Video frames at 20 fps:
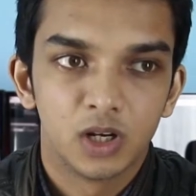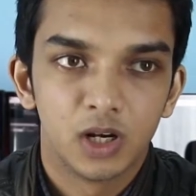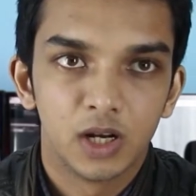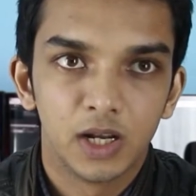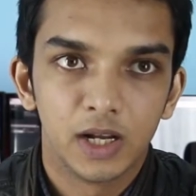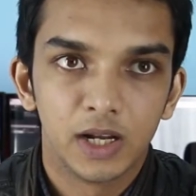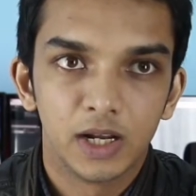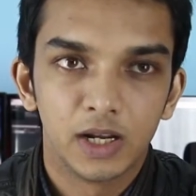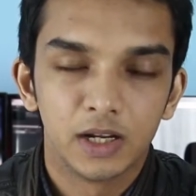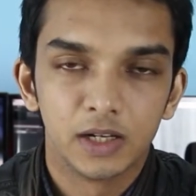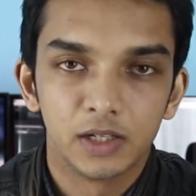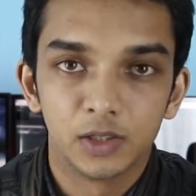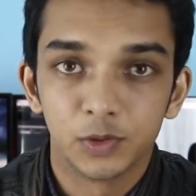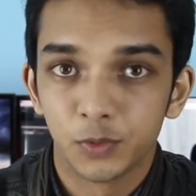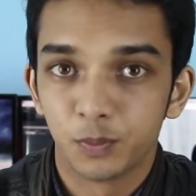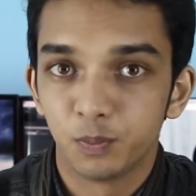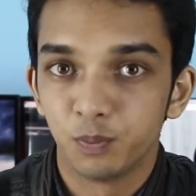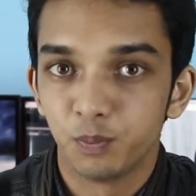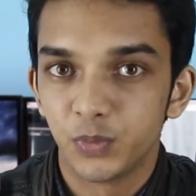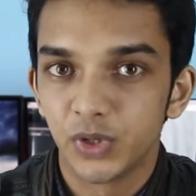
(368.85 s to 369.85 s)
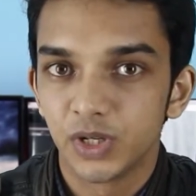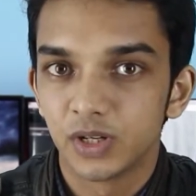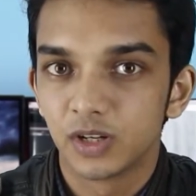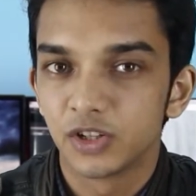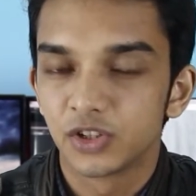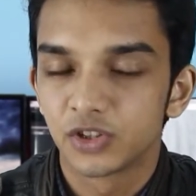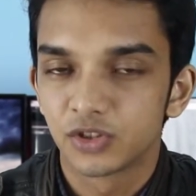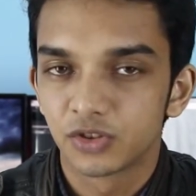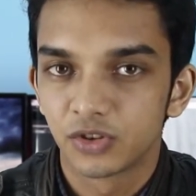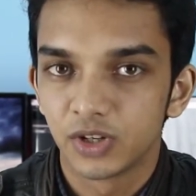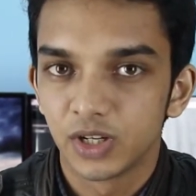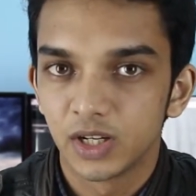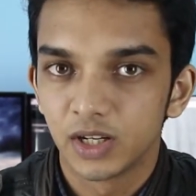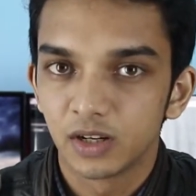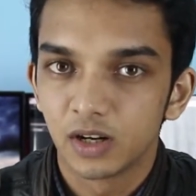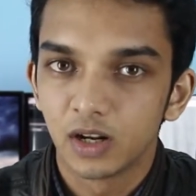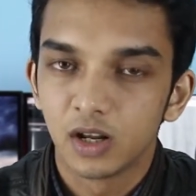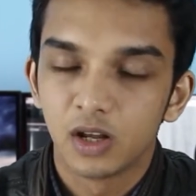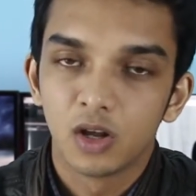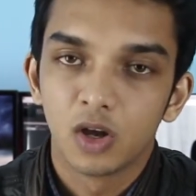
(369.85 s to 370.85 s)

And bigger screen,